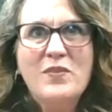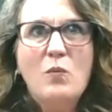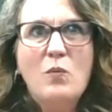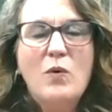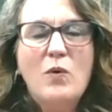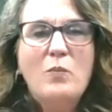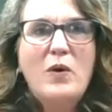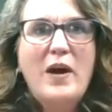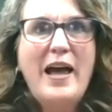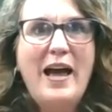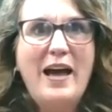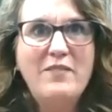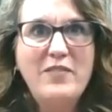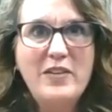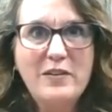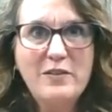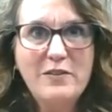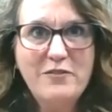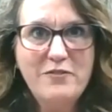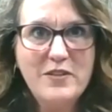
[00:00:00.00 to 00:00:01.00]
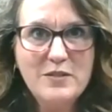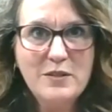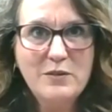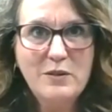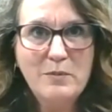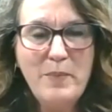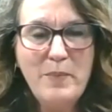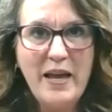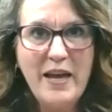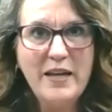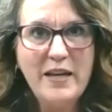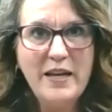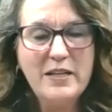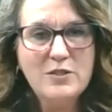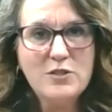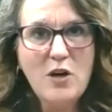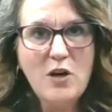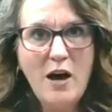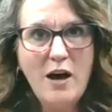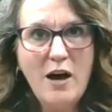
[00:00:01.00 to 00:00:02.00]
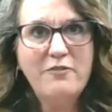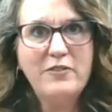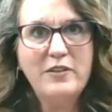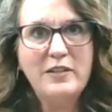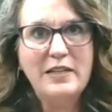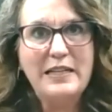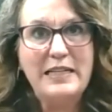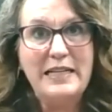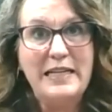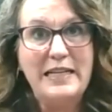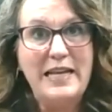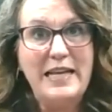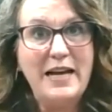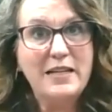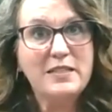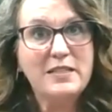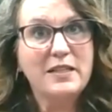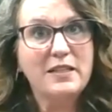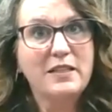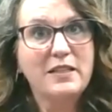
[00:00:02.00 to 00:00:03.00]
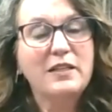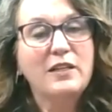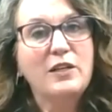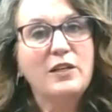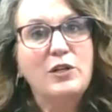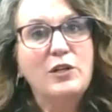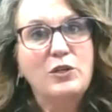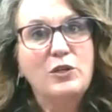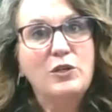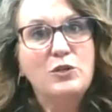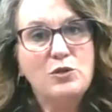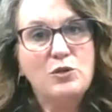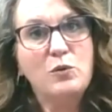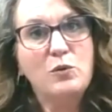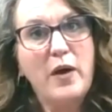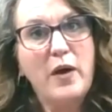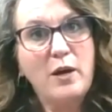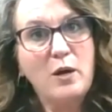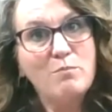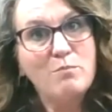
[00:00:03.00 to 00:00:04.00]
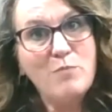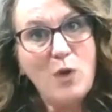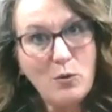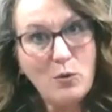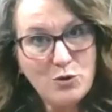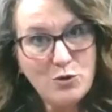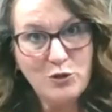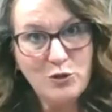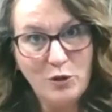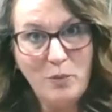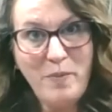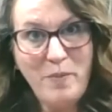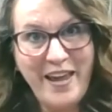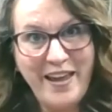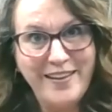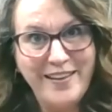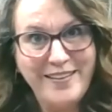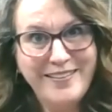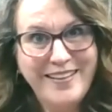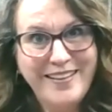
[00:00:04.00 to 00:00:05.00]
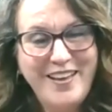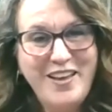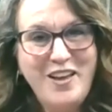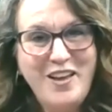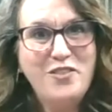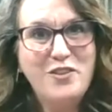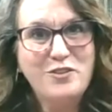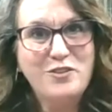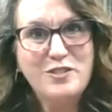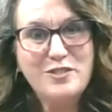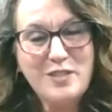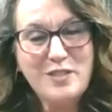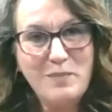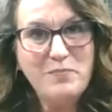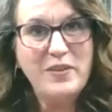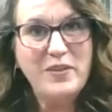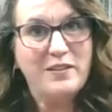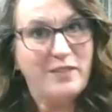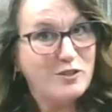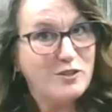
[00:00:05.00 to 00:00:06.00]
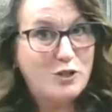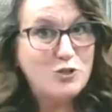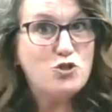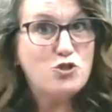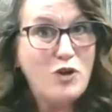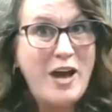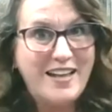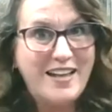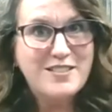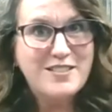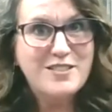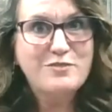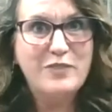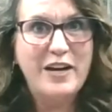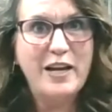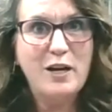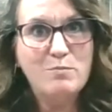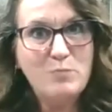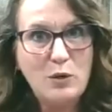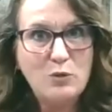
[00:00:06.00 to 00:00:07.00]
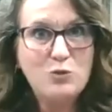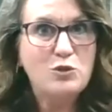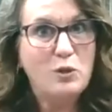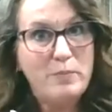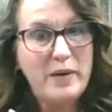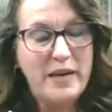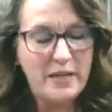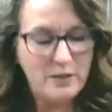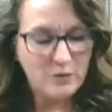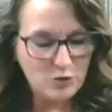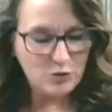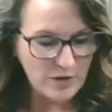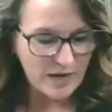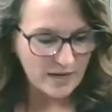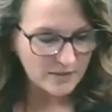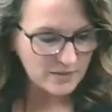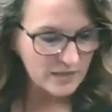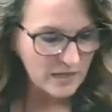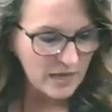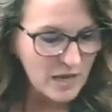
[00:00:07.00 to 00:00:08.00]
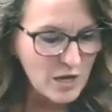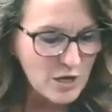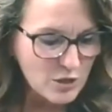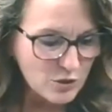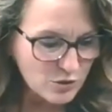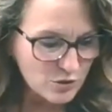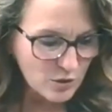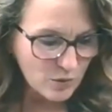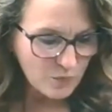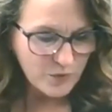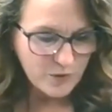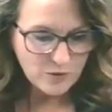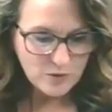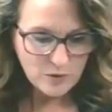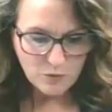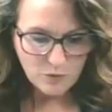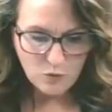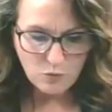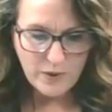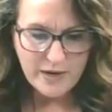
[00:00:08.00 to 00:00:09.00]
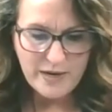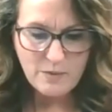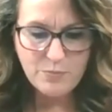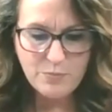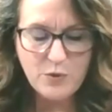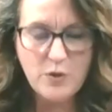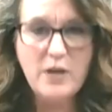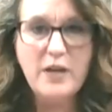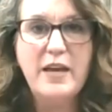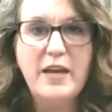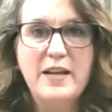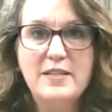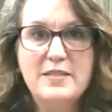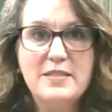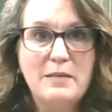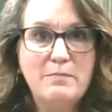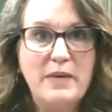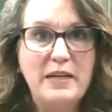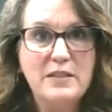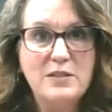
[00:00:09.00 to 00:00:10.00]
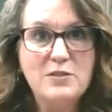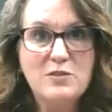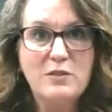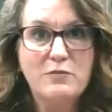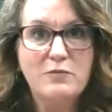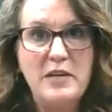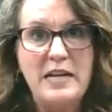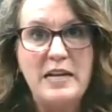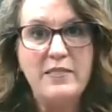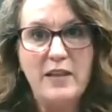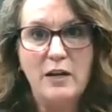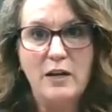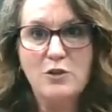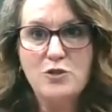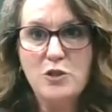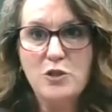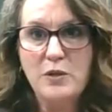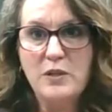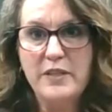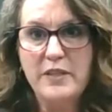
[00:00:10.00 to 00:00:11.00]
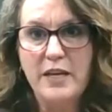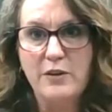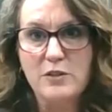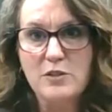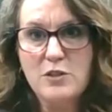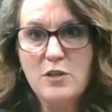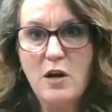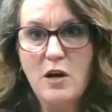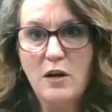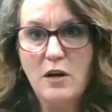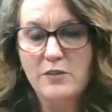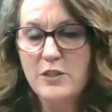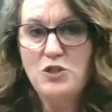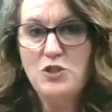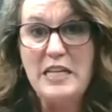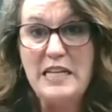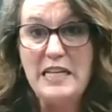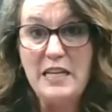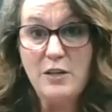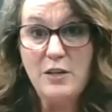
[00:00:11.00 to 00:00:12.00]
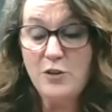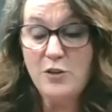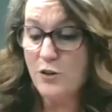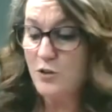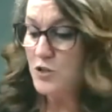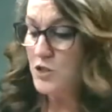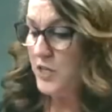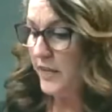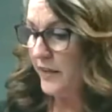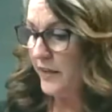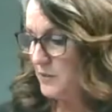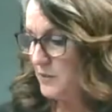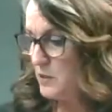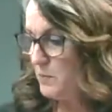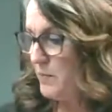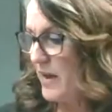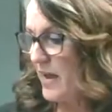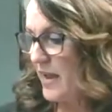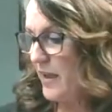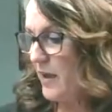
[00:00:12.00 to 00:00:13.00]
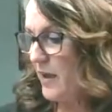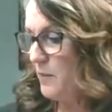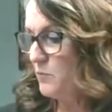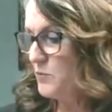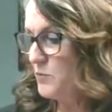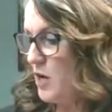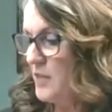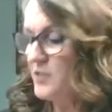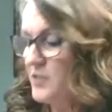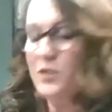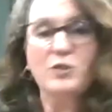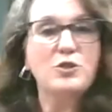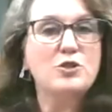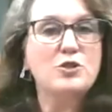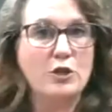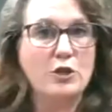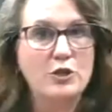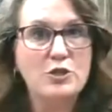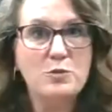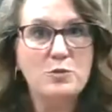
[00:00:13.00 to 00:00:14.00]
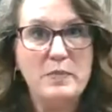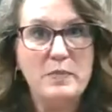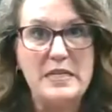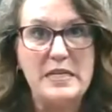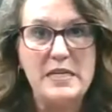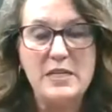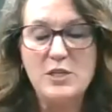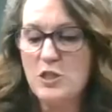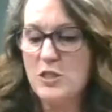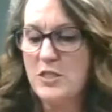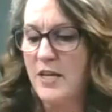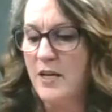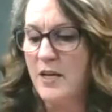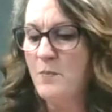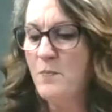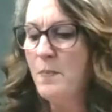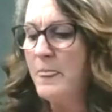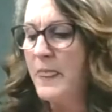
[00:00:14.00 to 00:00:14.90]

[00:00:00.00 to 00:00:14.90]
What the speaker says: when we're having a physical pain, it's often connected to an emotional pain. There's something, a stress, right? Emotional pain, stress. So there's a great book, and it's in my list of reading that I'll show you later. It's called The Genie in Your Genes by Dawson Church, PhD.